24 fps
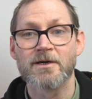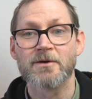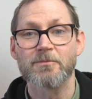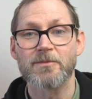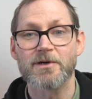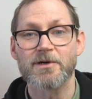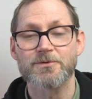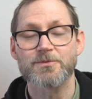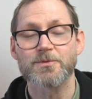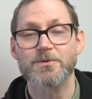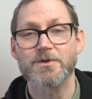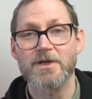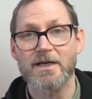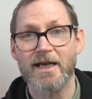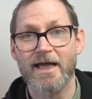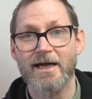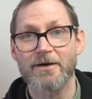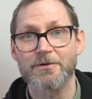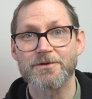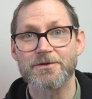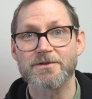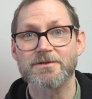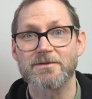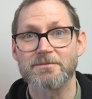which would
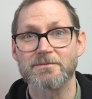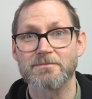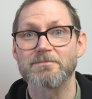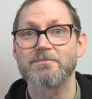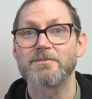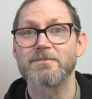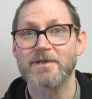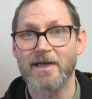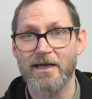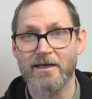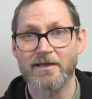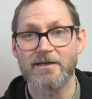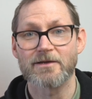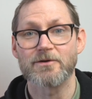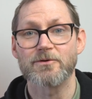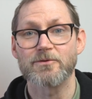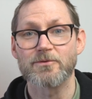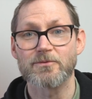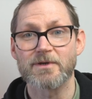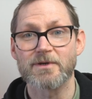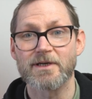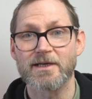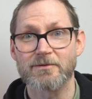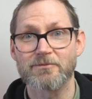allow you to get it
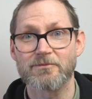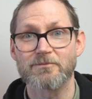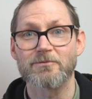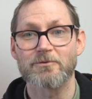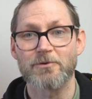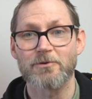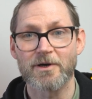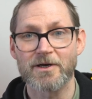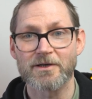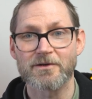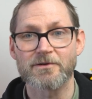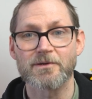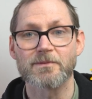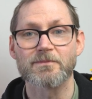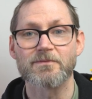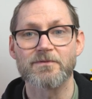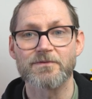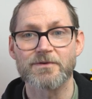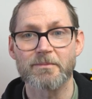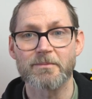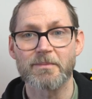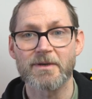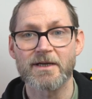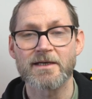all in quite
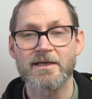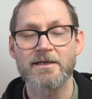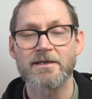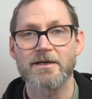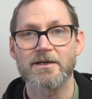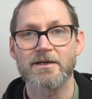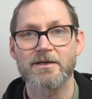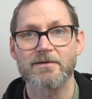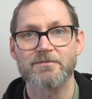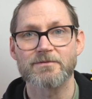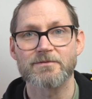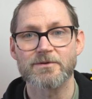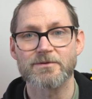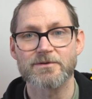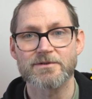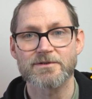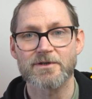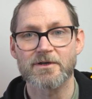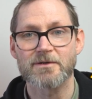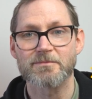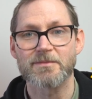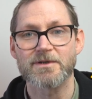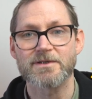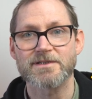comfortably, and I've done
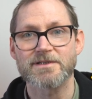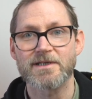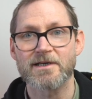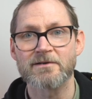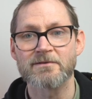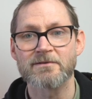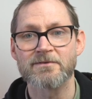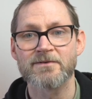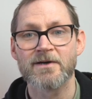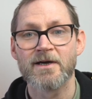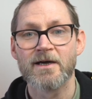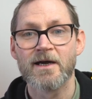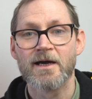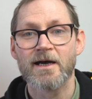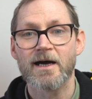so myself,